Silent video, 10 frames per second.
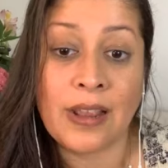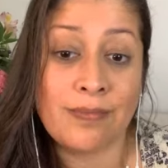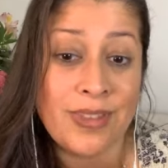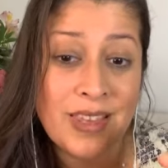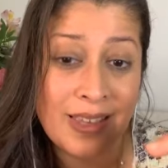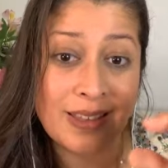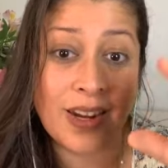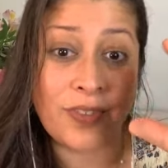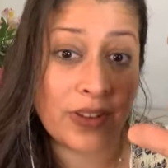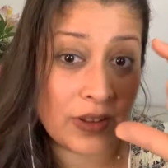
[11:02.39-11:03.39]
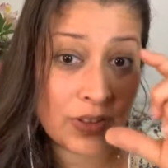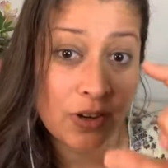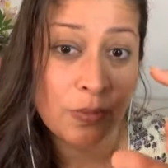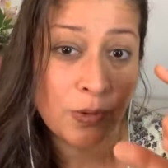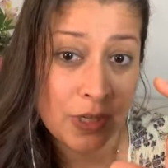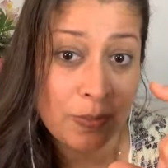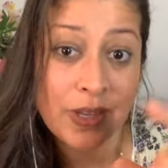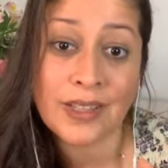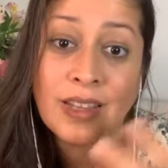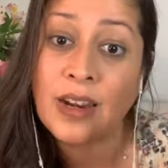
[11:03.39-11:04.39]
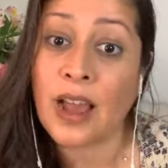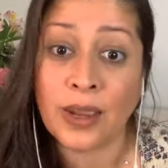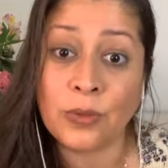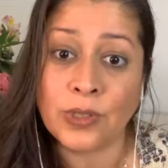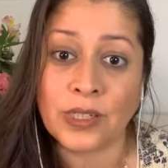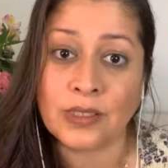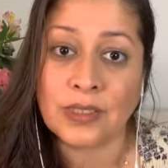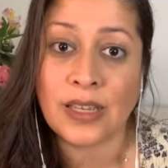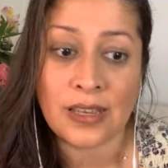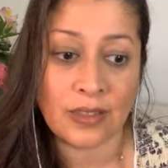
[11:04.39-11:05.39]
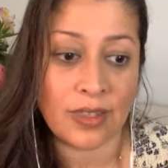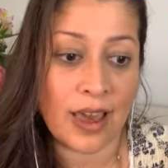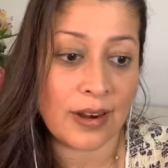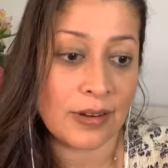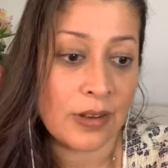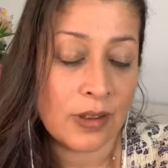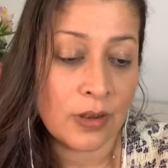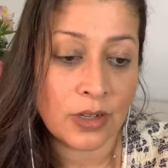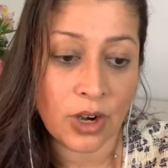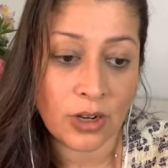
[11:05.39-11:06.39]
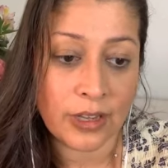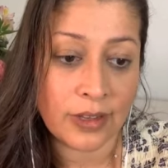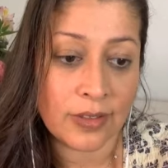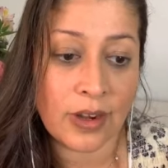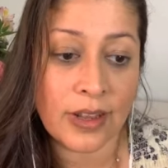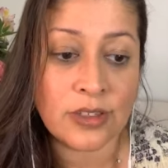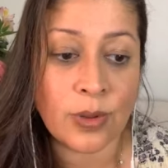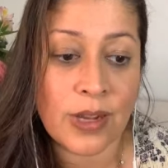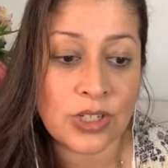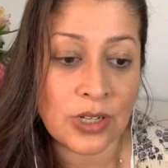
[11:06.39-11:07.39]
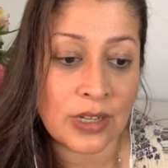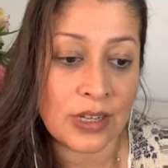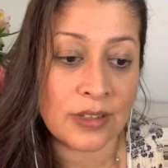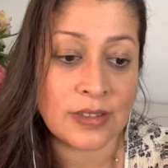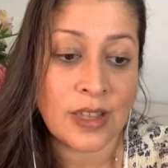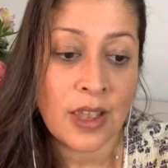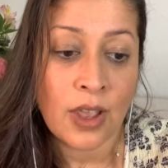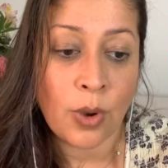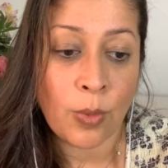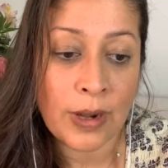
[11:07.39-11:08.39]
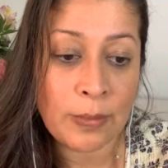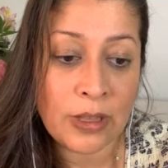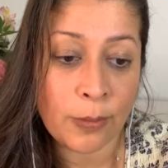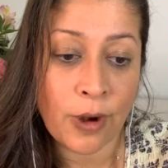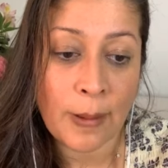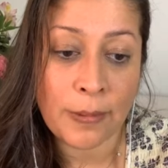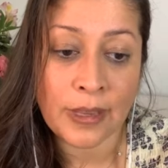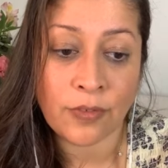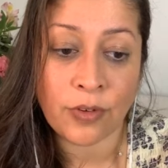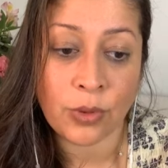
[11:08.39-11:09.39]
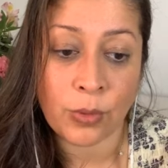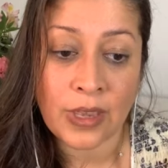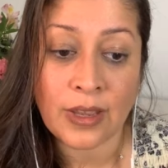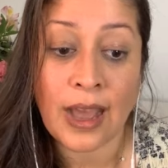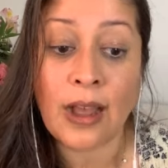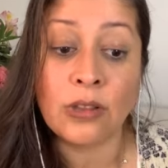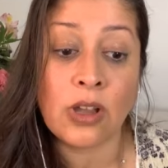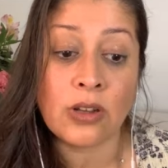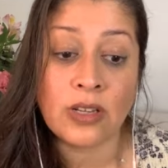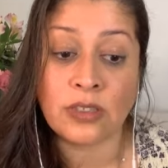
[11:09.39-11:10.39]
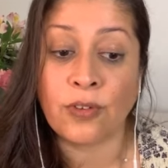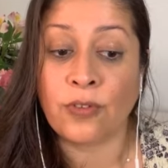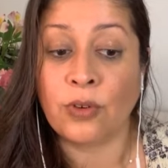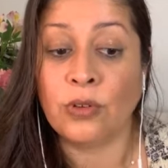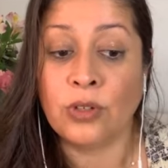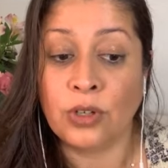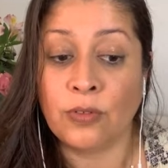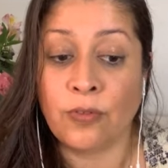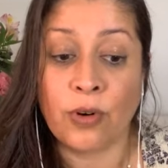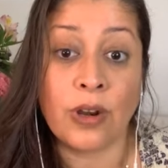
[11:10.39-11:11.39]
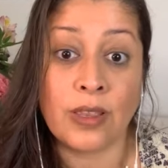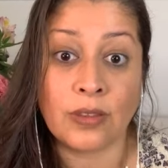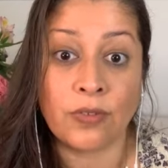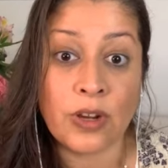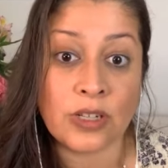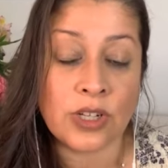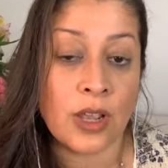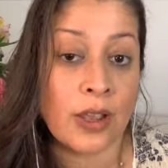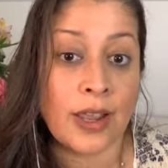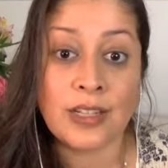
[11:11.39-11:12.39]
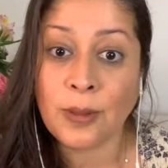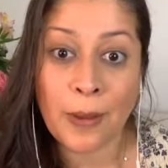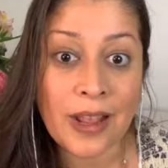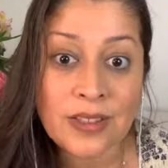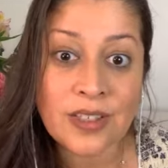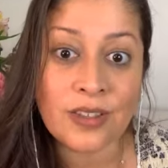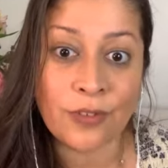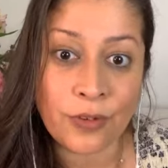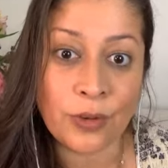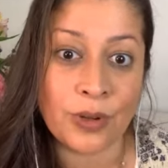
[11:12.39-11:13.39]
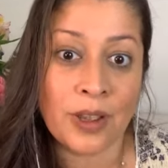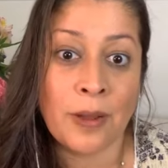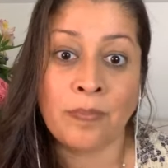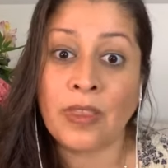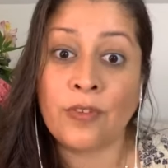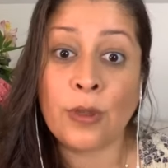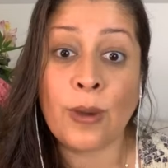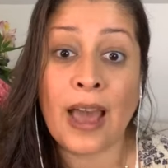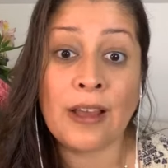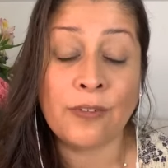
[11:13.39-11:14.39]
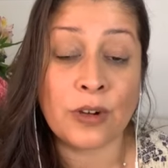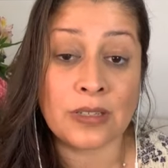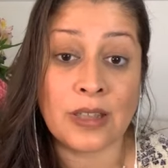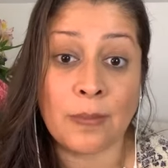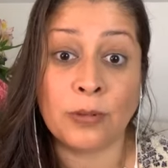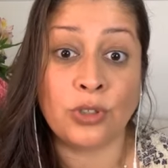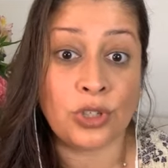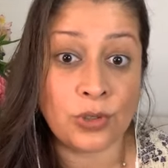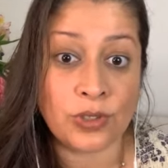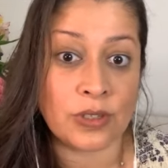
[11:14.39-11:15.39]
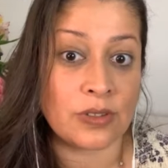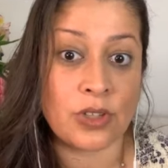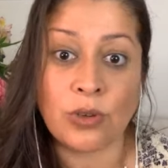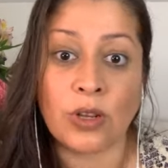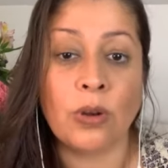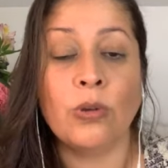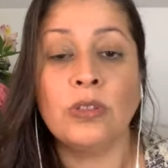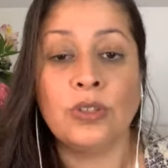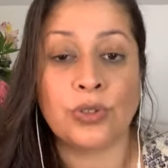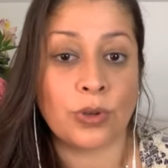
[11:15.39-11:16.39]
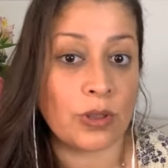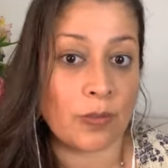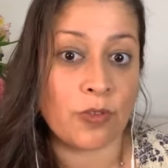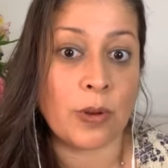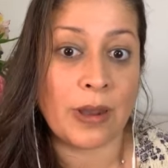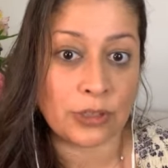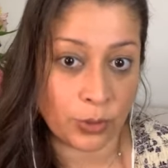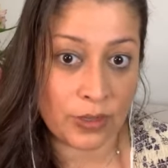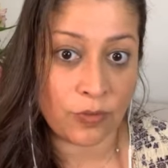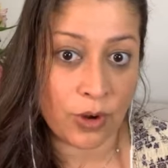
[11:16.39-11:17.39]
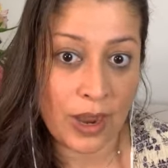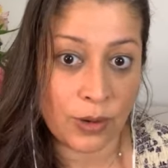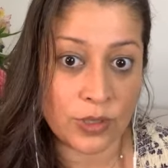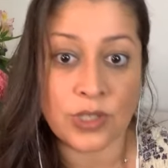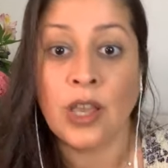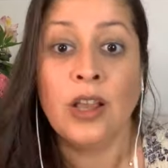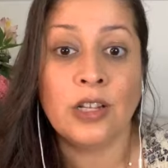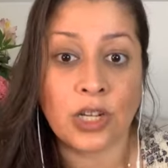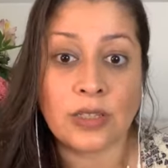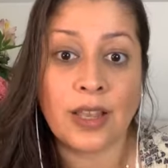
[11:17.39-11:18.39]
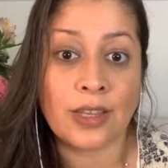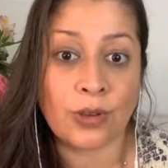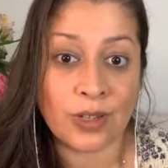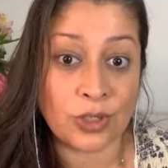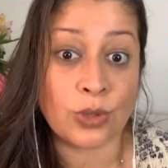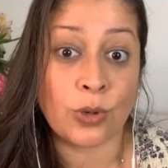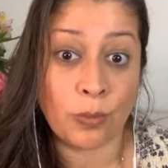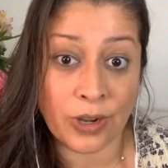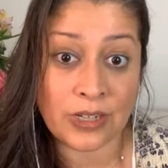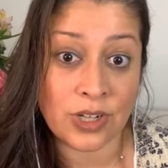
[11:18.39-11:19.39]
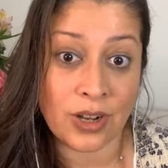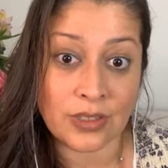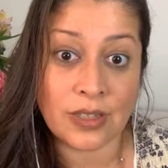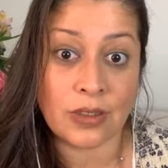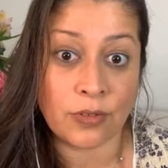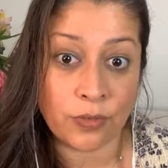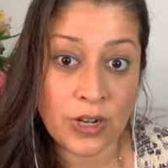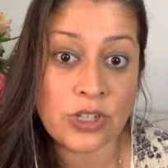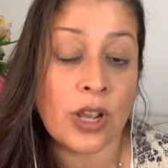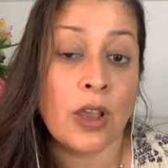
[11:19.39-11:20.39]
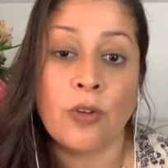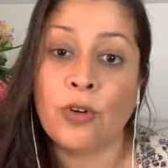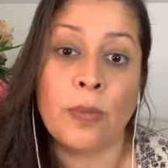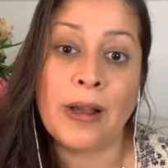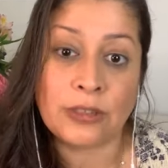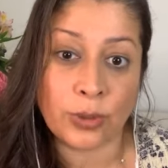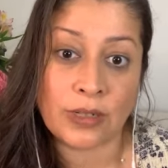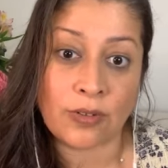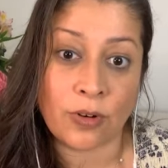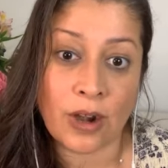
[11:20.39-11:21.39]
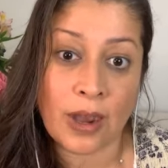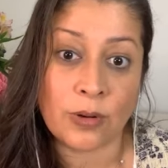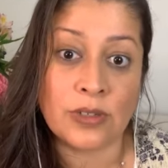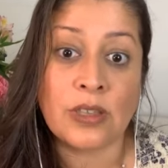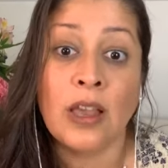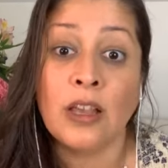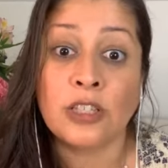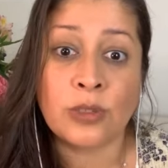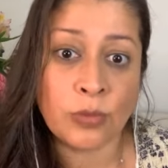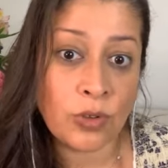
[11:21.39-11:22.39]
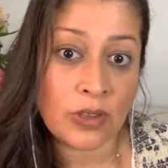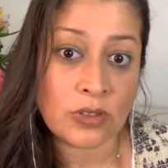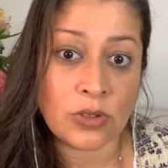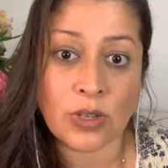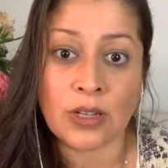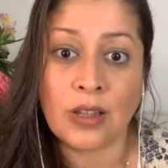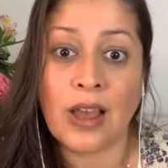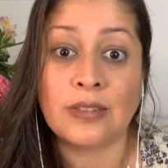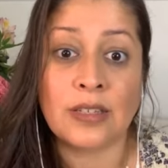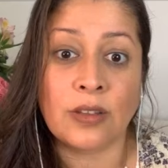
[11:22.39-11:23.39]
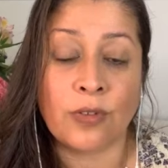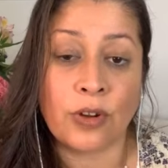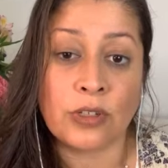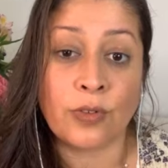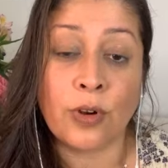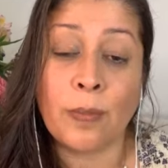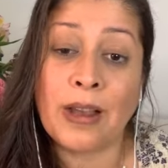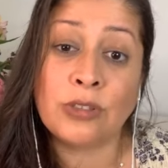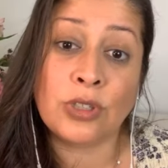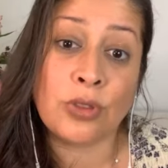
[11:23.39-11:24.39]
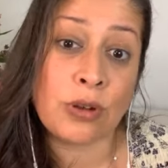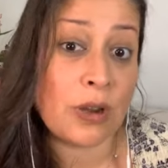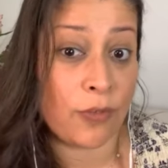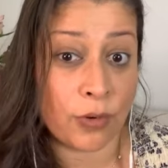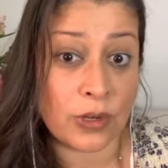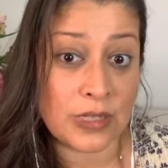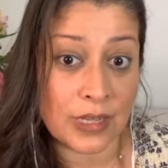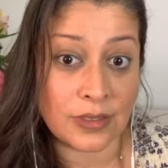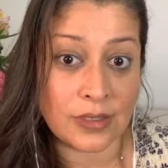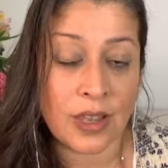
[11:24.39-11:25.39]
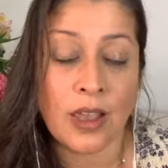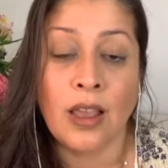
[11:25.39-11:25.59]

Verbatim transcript: But I'm thinking that if they're pretty big, then I wouldn't eat that garlic. The next question is when meal prepping for the week, how long is the food good for in the fridge? It depends on the food. If you have, for example, juices, you can only store them for about 24 hours, just like you can store brain shots in the fridge for about 24 hours. Smoothies you can last in the fridge for about three to four days.